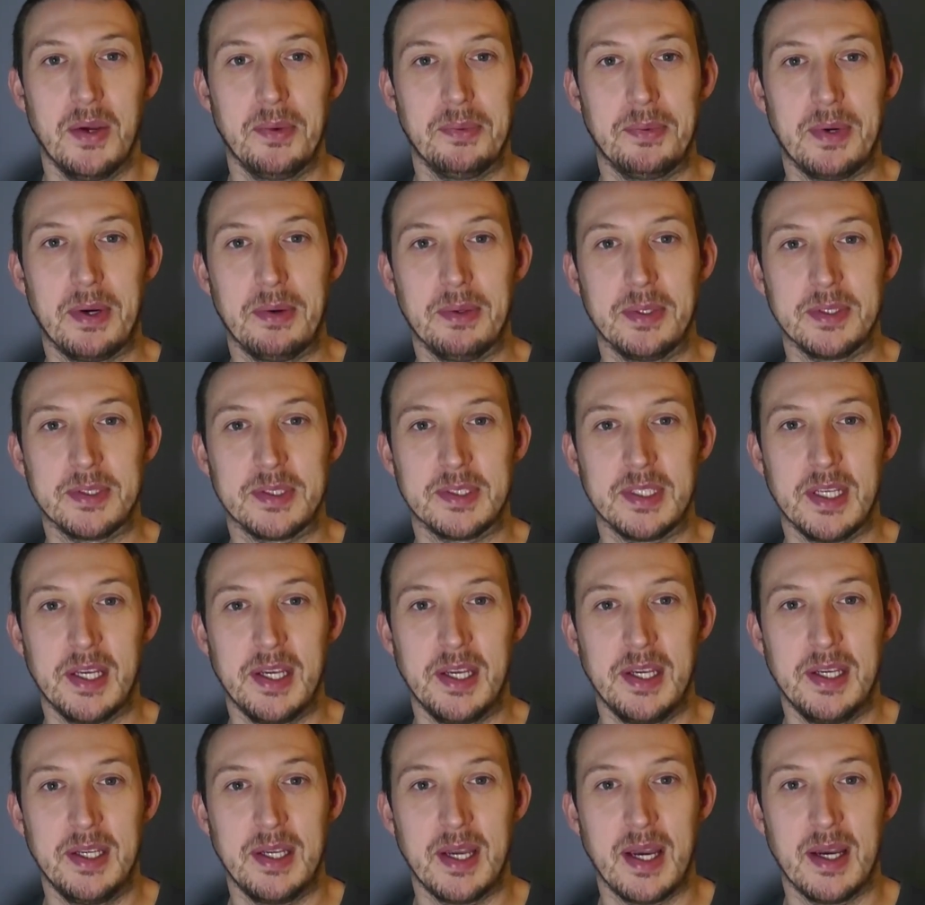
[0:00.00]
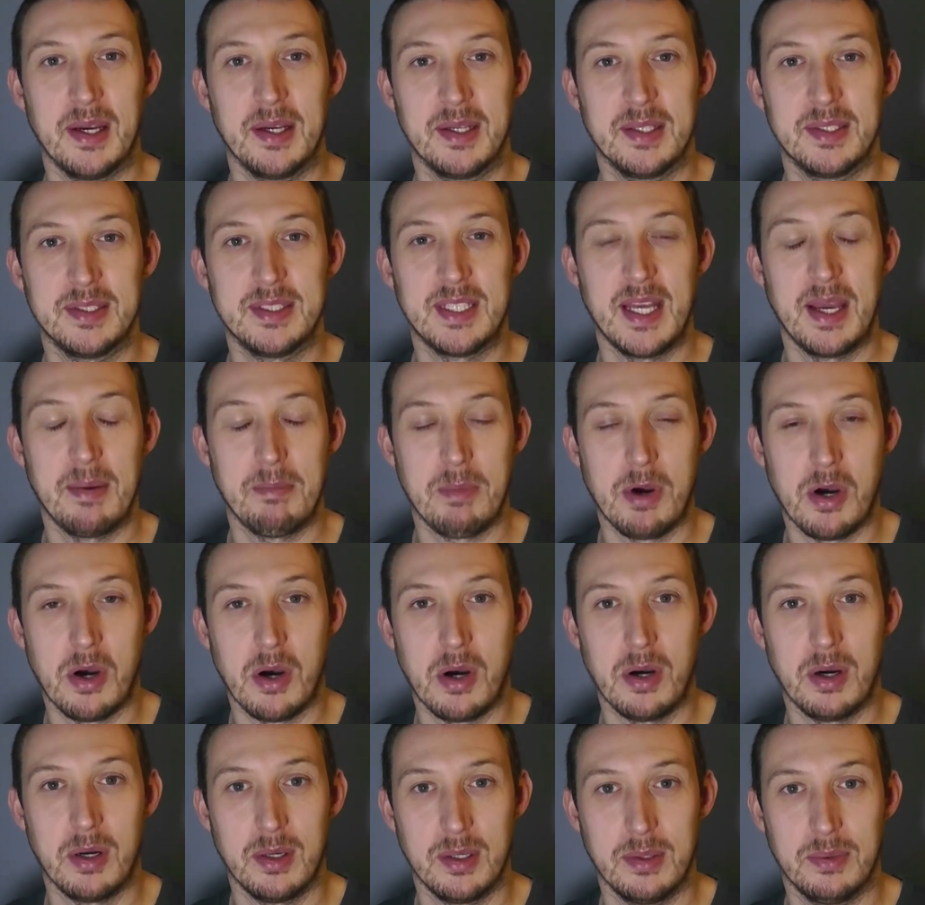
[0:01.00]
whereas the
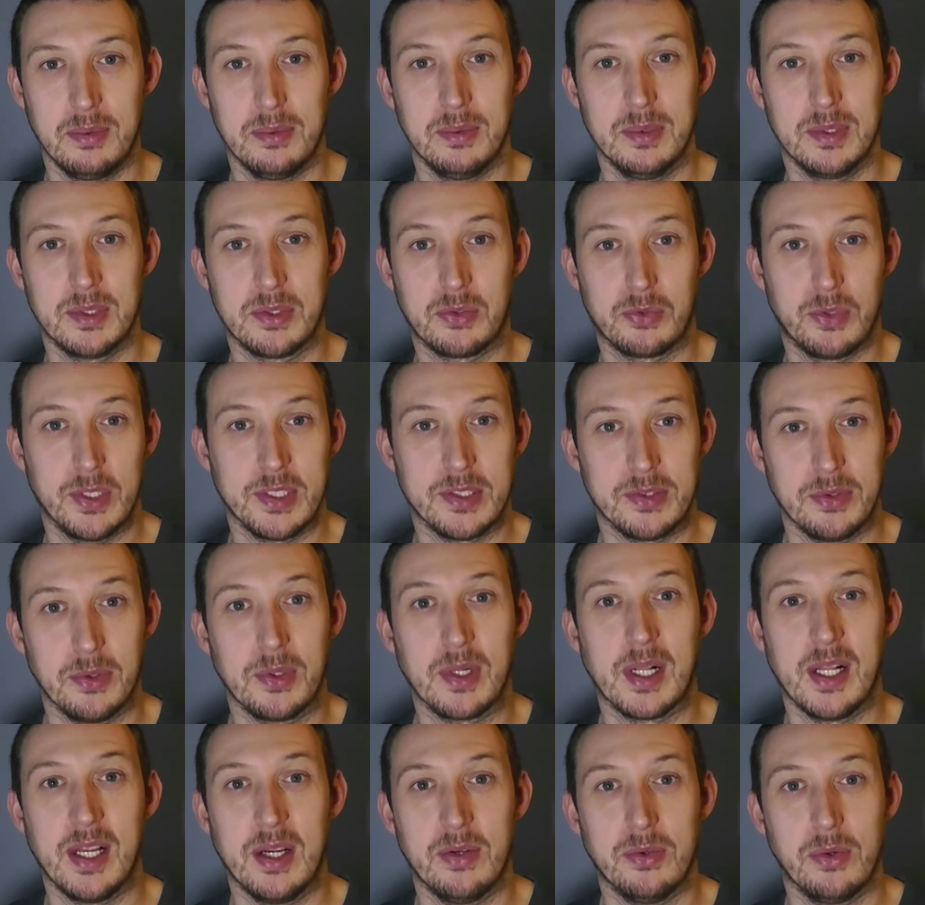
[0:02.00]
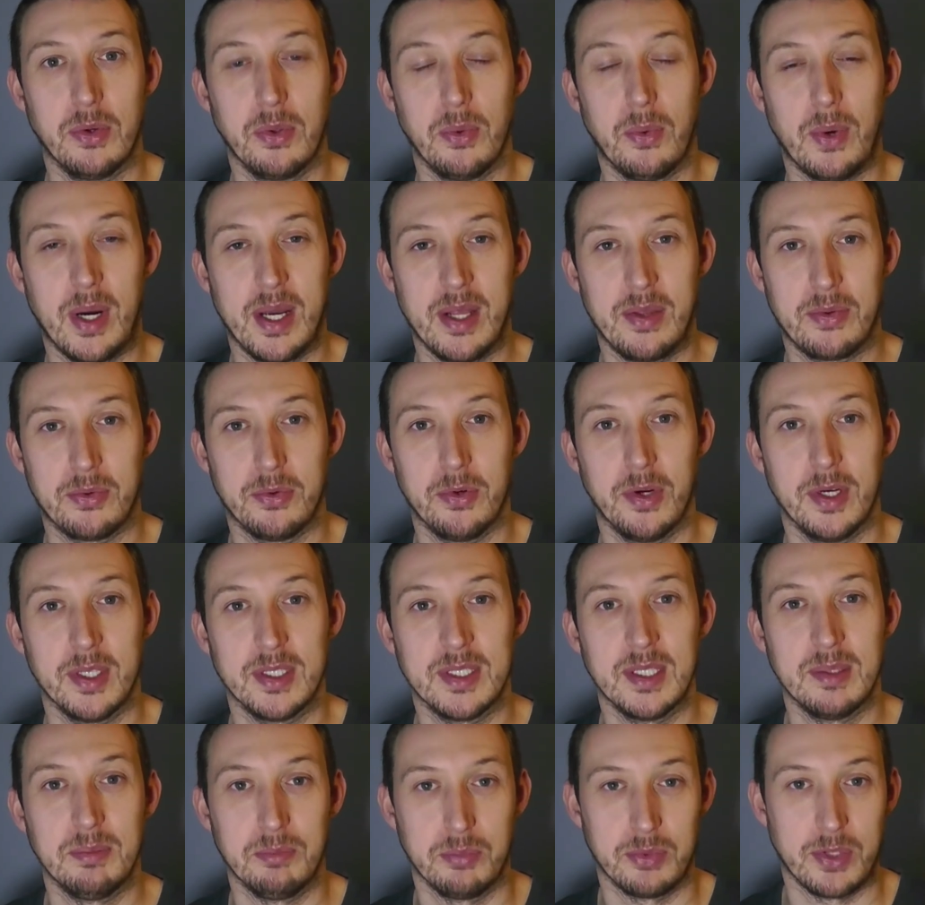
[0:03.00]
DMR was crystal clear all the way through.
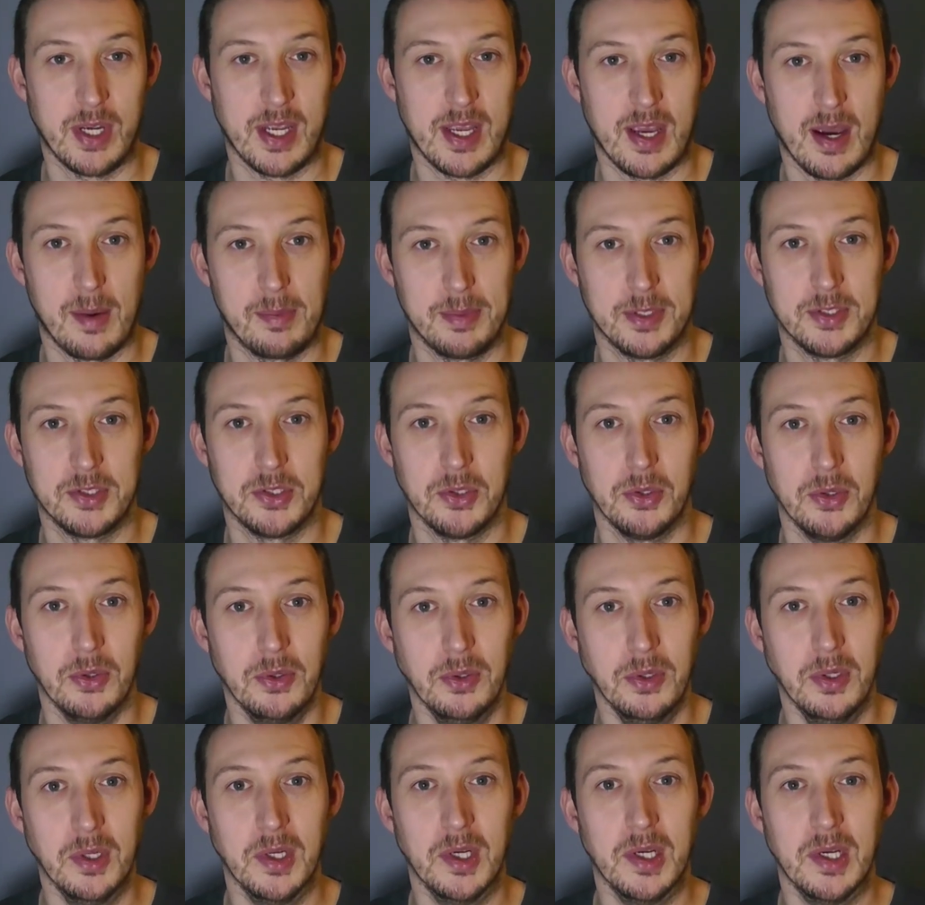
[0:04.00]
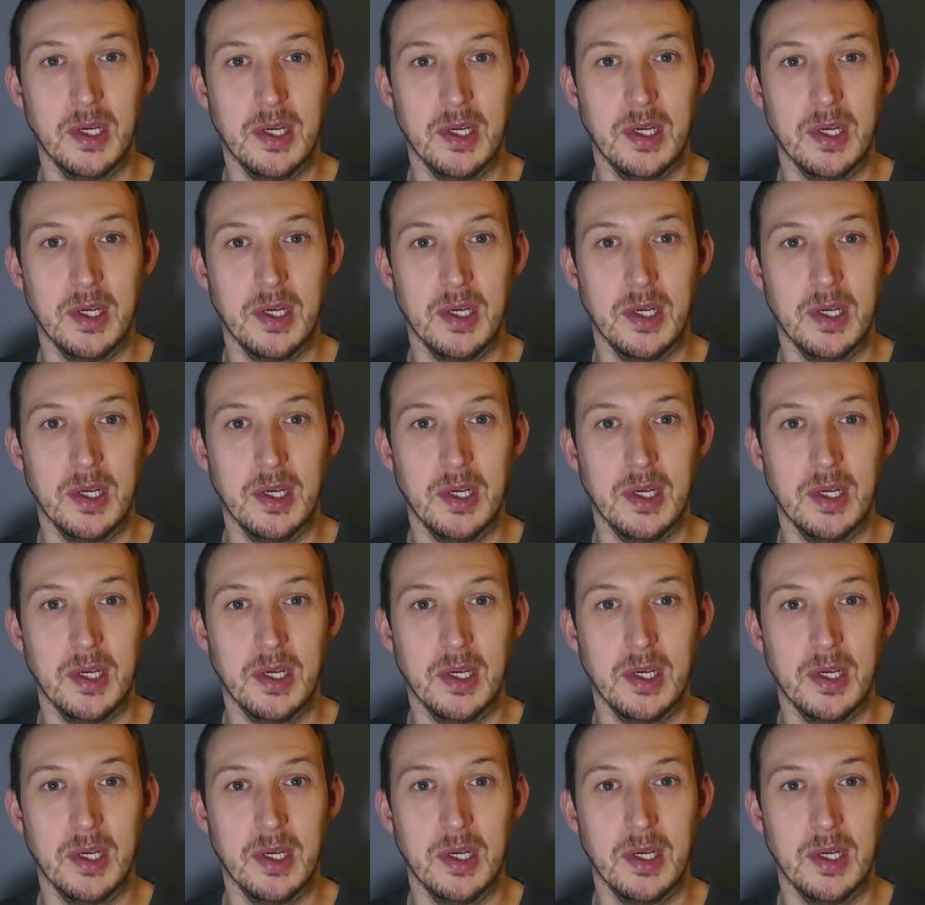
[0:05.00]
It didn't break up at all.